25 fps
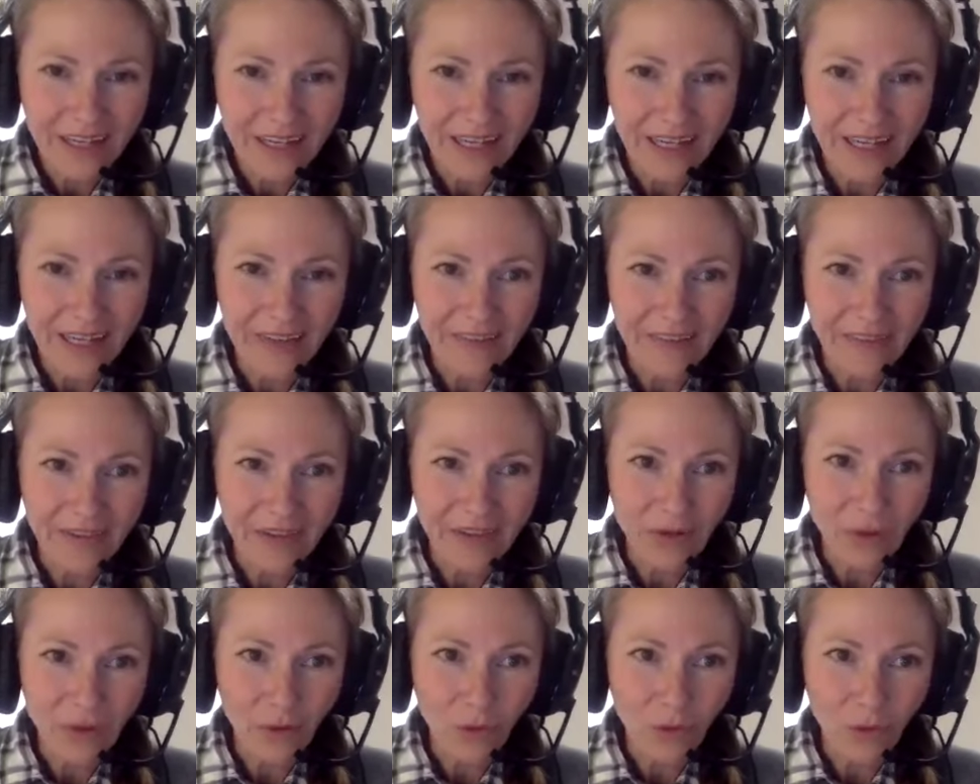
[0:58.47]
in the
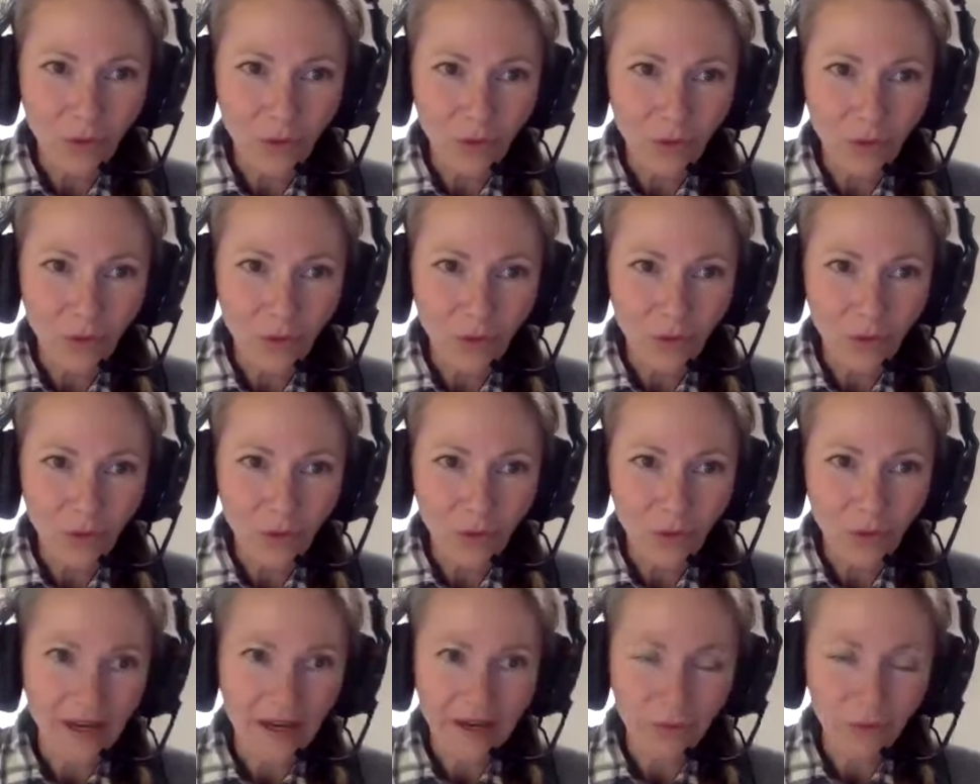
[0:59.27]
north
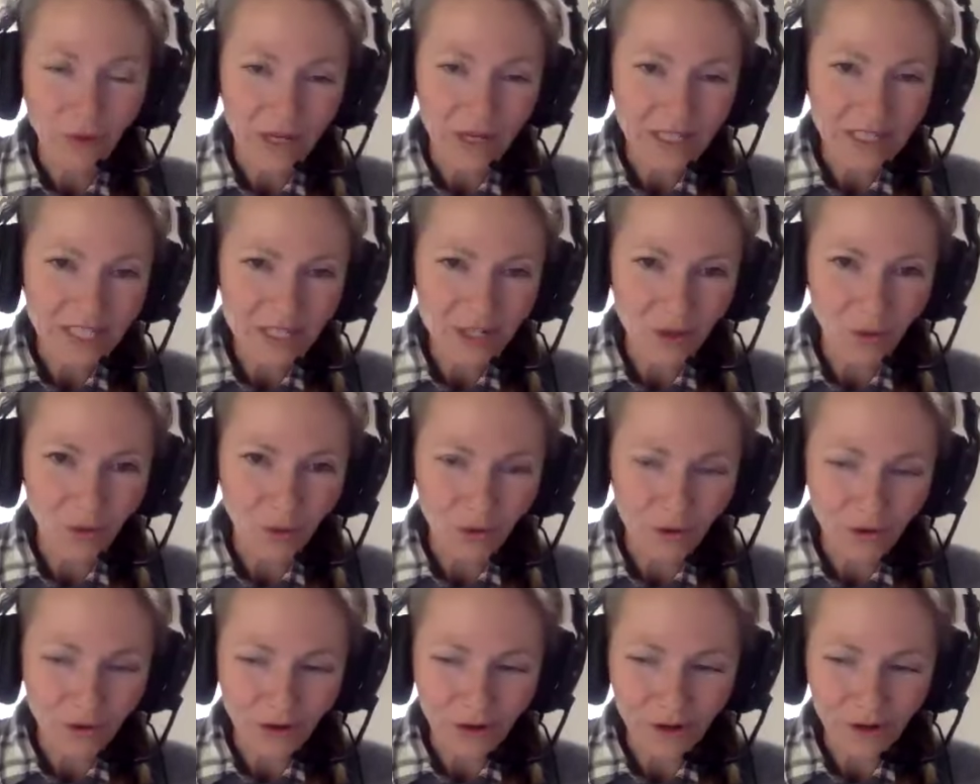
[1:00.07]
west
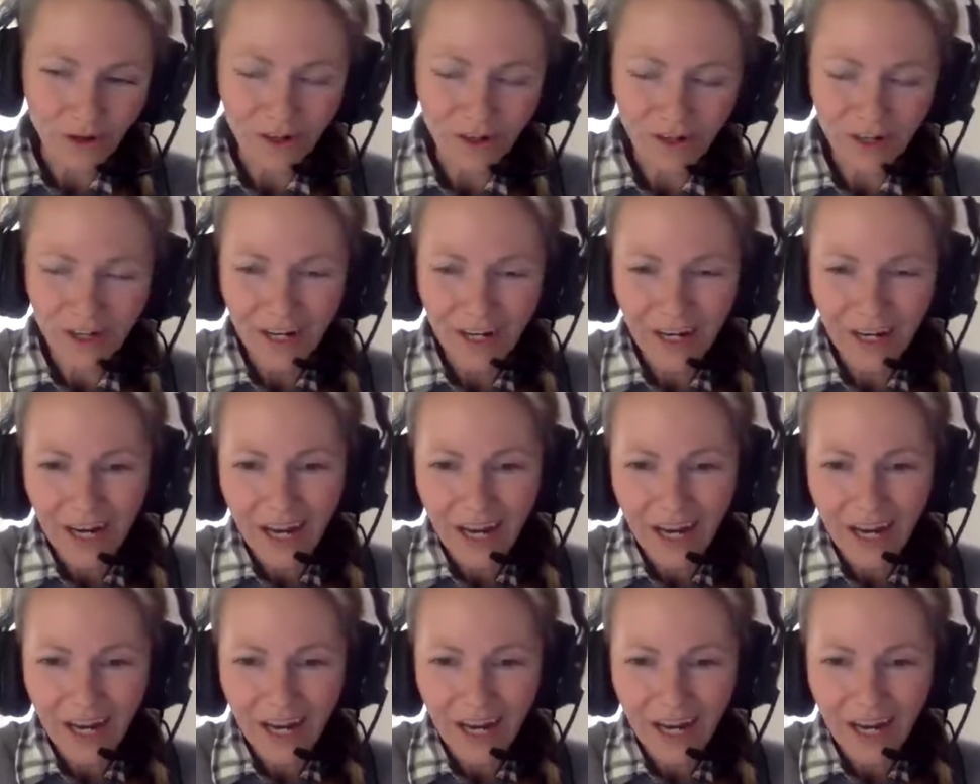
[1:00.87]
corner.